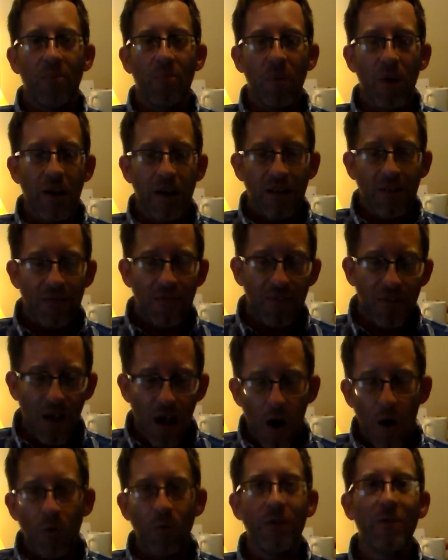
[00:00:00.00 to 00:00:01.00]
But
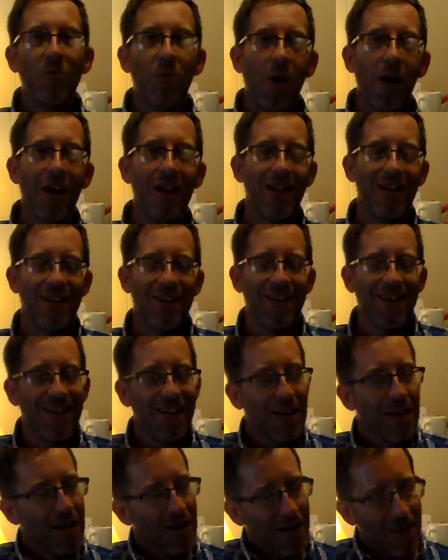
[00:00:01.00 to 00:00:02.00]
the only
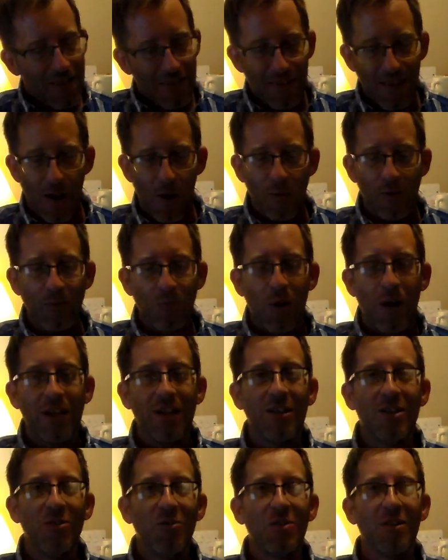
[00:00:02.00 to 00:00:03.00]

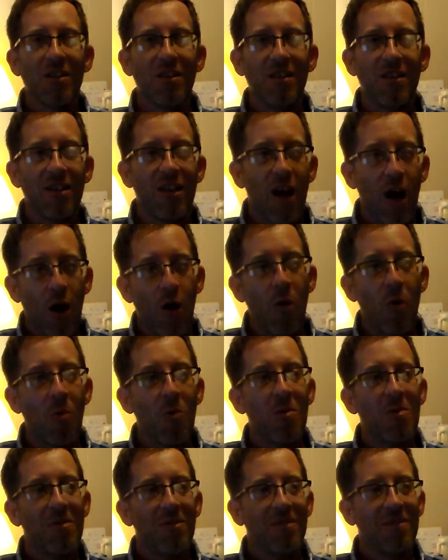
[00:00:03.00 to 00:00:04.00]
way you could
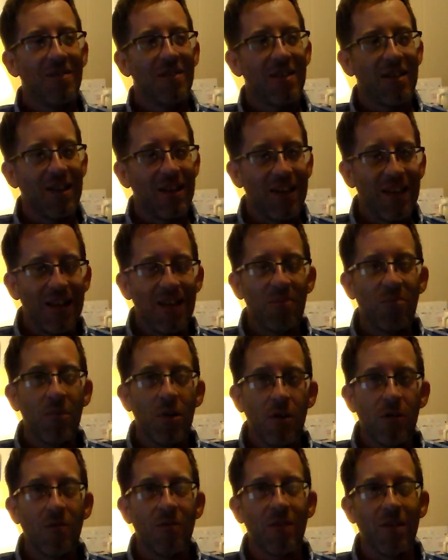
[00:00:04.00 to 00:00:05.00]
get it
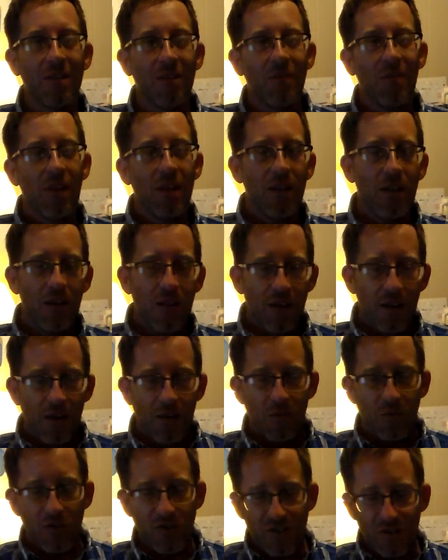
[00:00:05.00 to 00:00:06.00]
moving
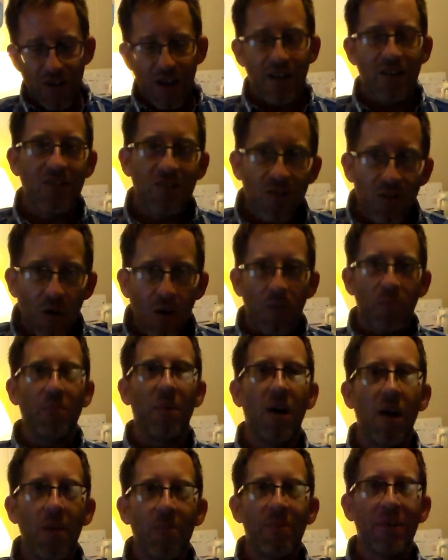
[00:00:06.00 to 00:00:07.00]
was you had to start
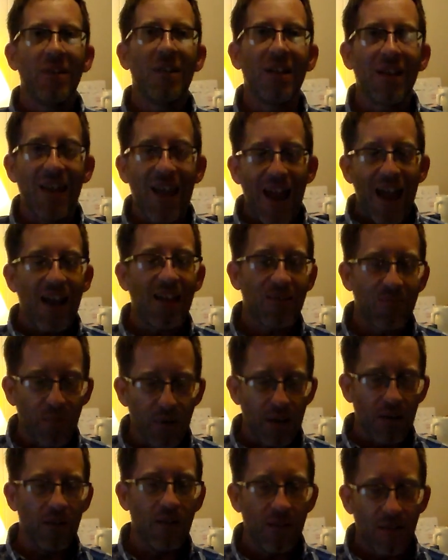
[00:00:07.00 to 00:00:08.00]
pumping the gas
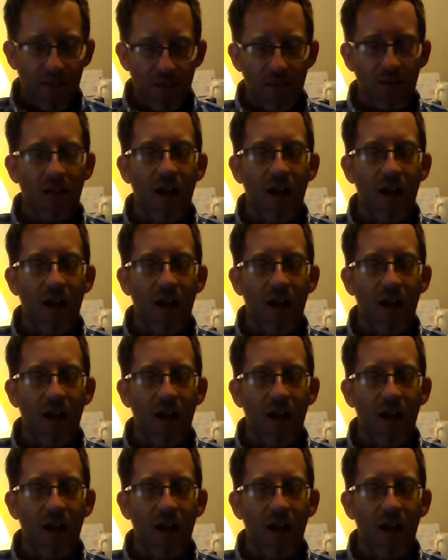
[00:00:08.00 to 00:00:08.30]
pedal.